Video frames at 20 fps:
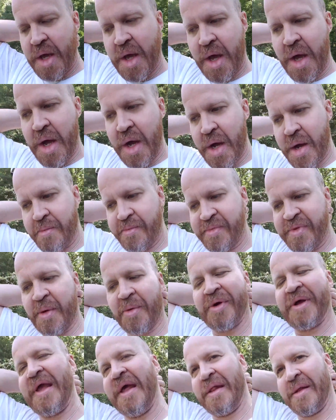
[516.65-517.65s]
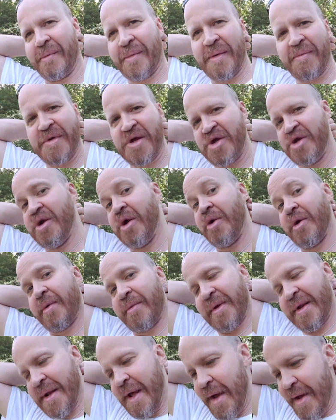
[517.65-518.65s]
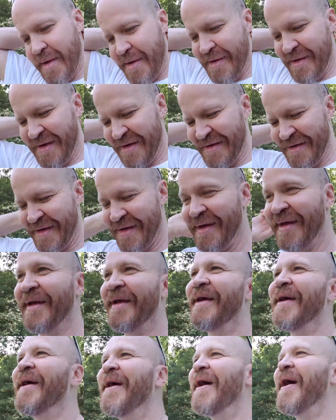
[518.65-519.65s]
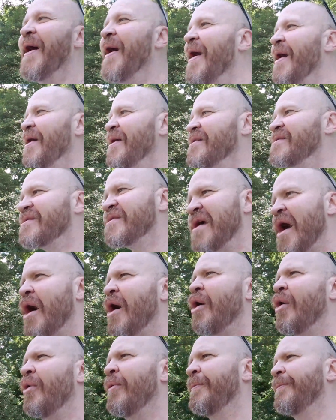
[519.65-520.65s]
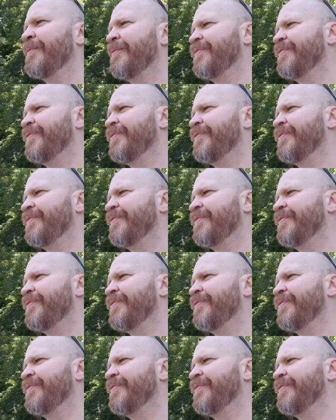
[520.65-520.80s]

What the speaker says: They weren't killing me, but you know what I mean. So